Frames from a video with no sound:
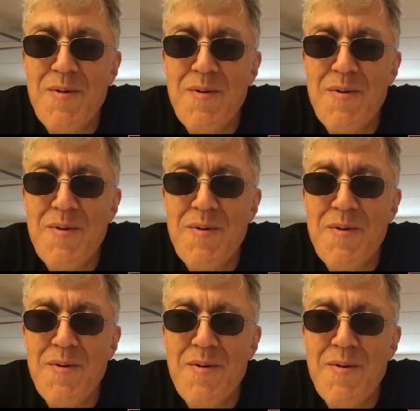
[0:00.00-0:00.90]

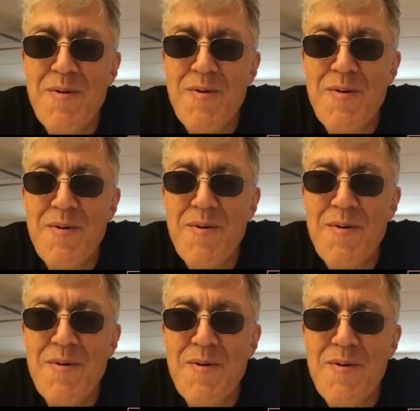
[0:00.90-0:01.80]

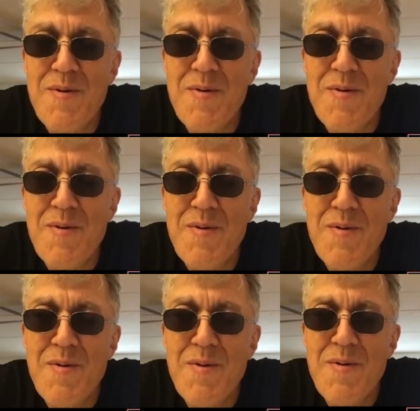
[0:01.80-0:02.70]

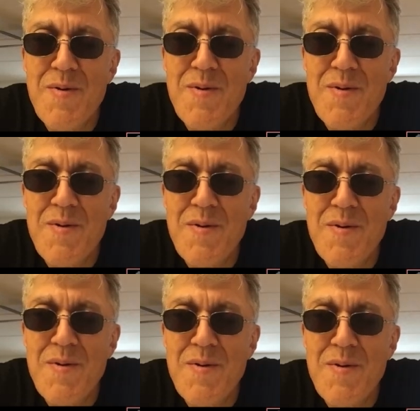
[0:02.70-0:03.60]

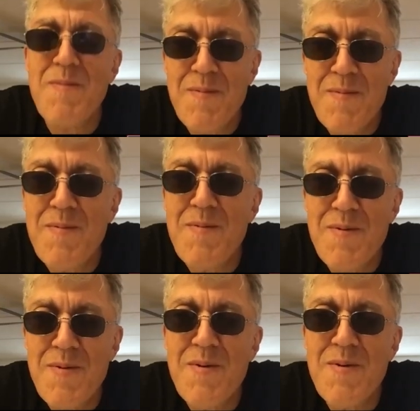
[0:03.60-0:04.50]

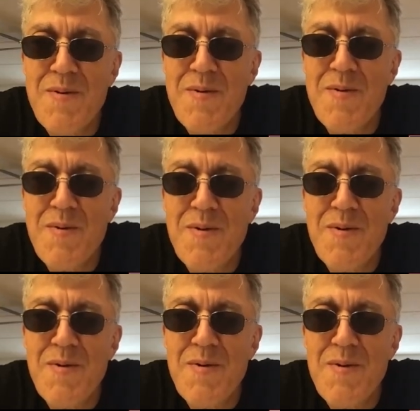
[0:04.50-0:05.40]

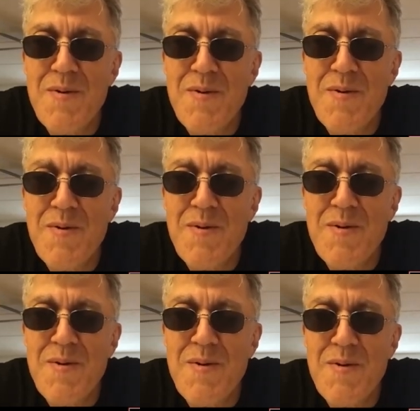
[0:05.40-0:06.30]

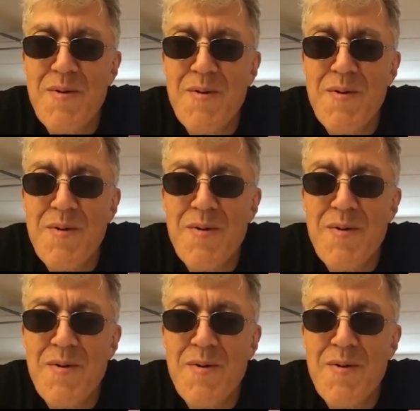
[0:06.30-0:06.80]
(not speaking)